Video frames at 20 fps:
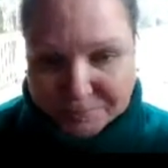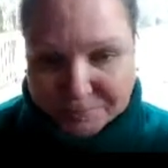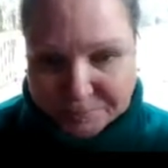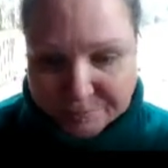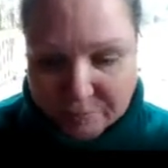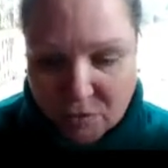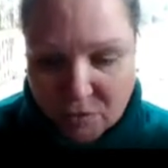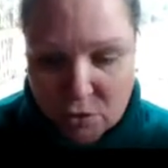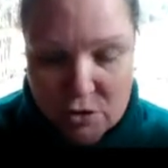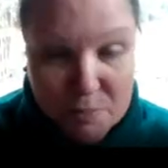
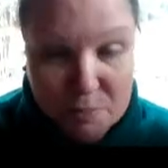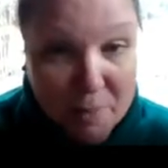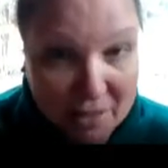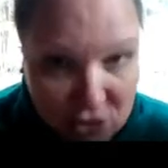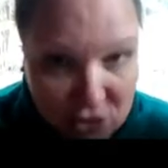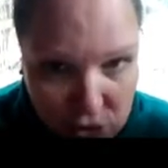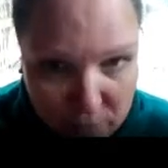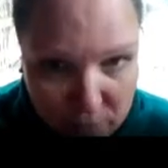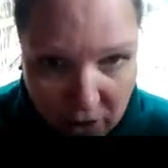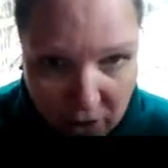Those
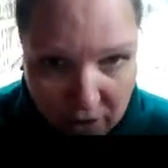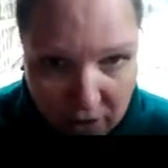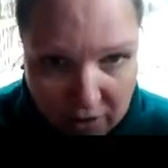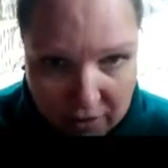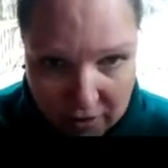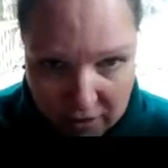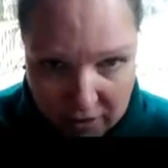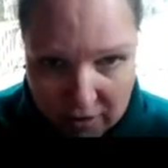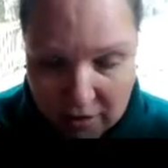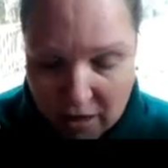benchmark
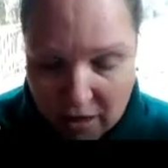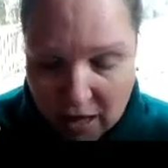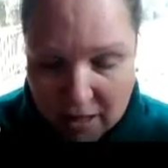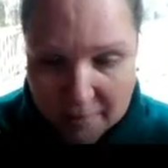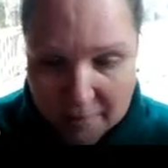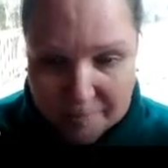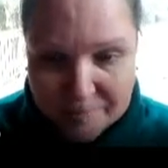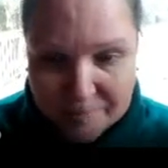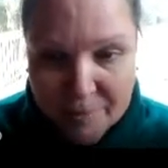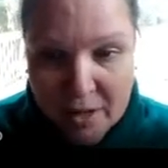
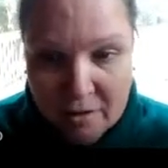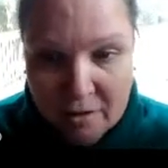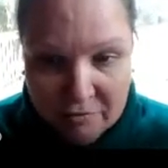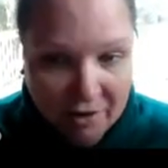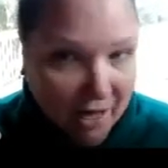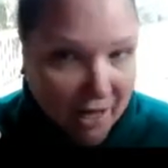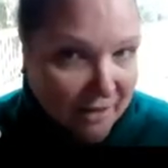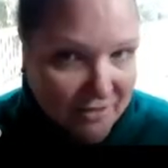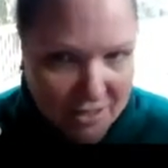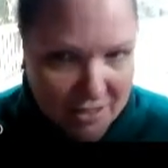
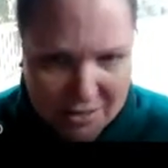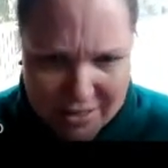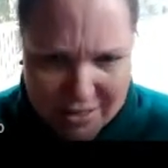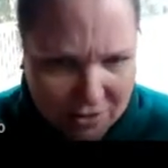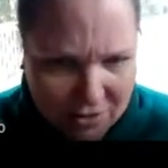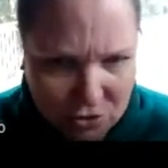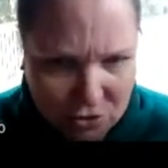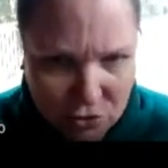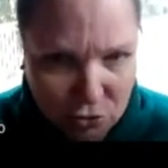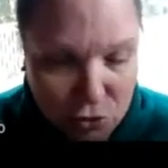5s and
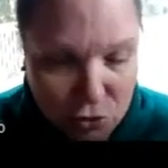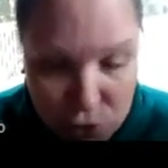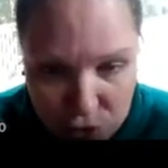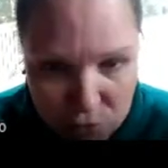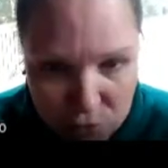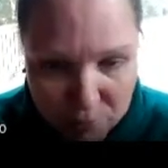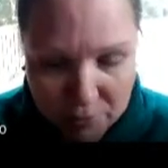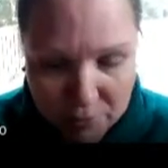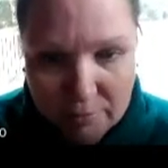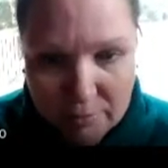10s are super
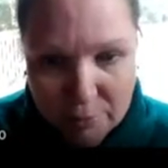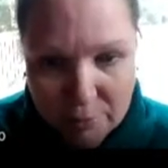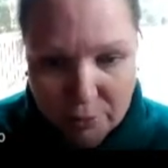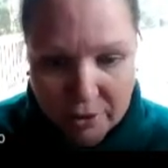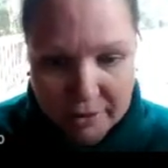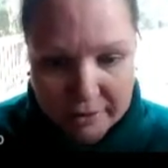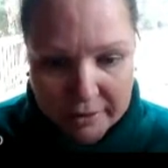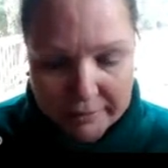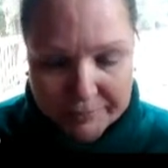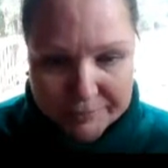
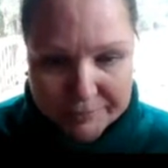important.